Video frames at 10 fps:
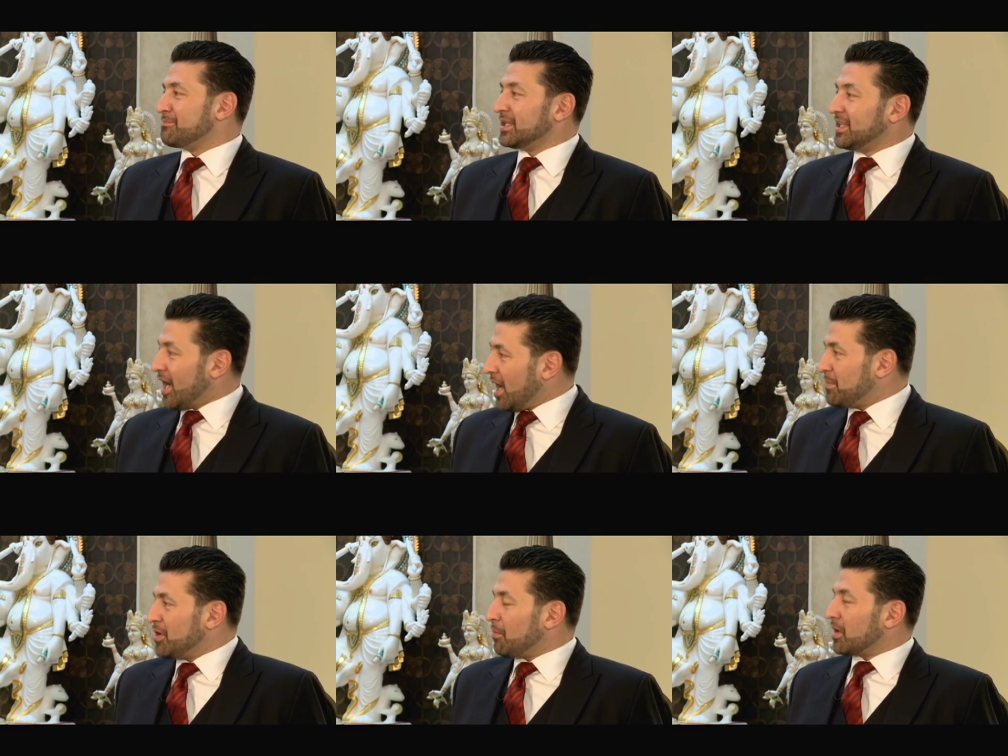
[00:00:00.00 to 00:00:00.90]
But the
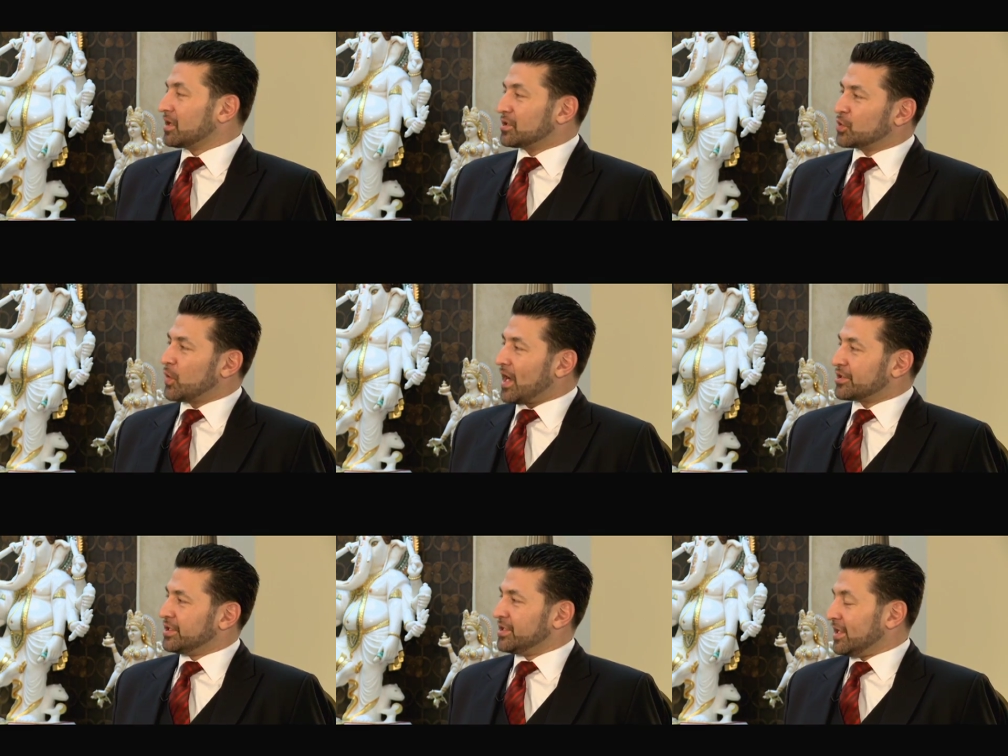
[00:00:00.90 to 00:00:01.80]
IPO markets
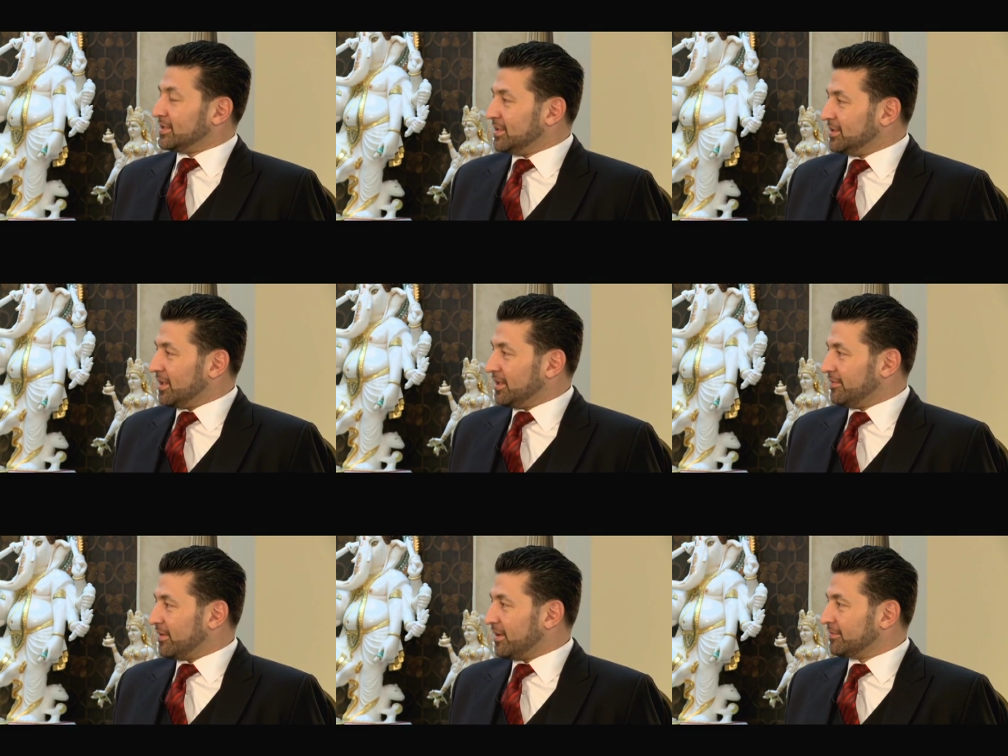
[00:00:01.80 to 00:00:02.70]
crashed in
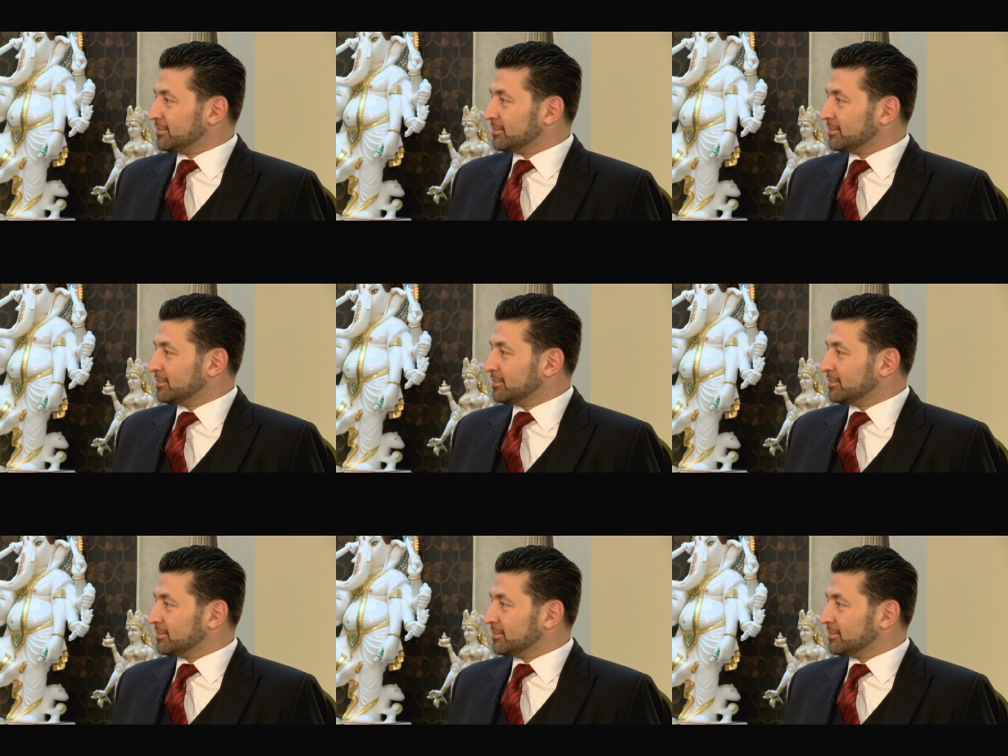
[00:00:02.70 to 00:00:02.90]
1995.